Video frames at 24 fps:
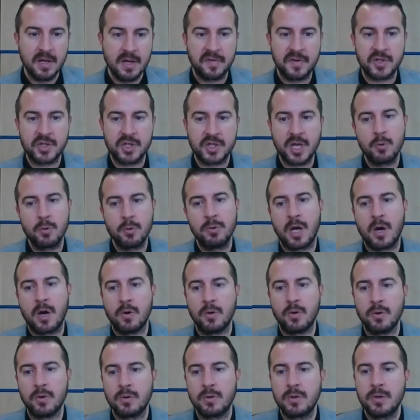for so
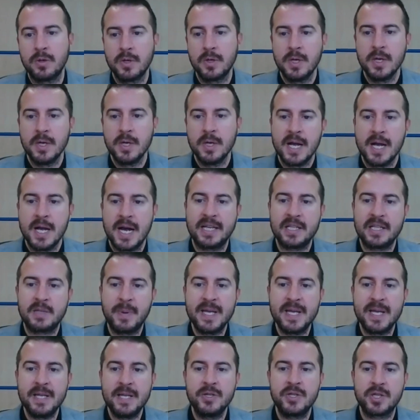long, and they'd
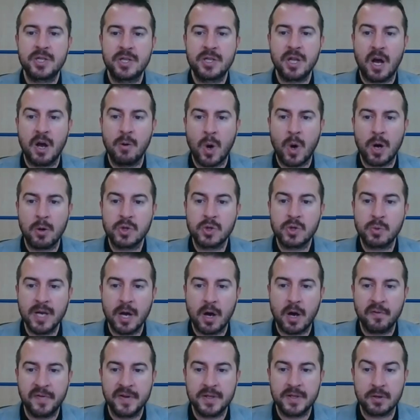been stuck whilst we
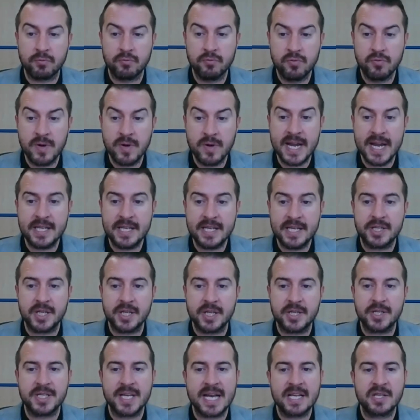offered a really
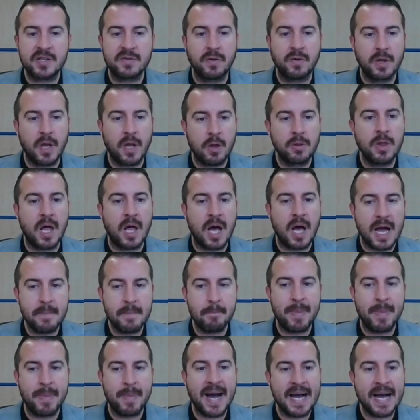successful
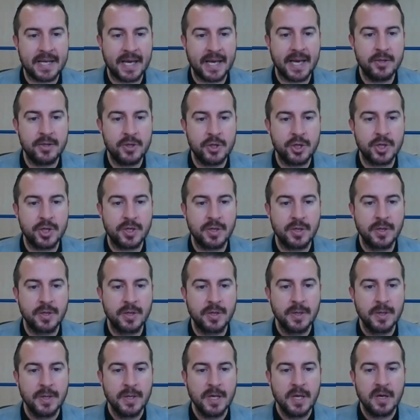online package
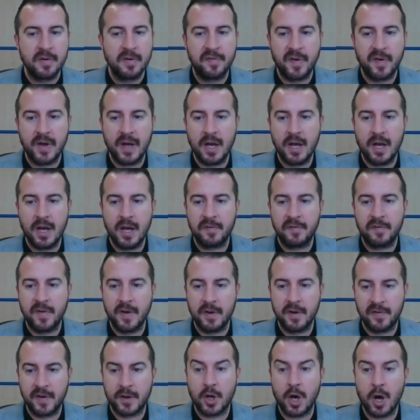for
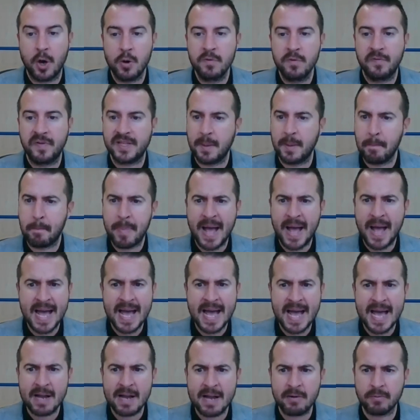COVID and
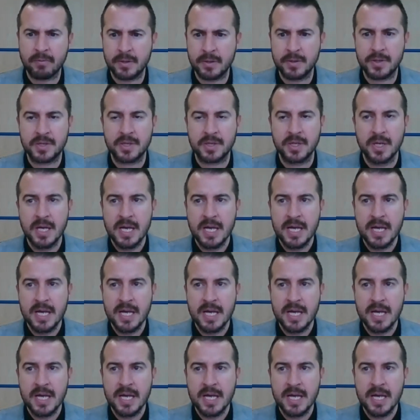parents,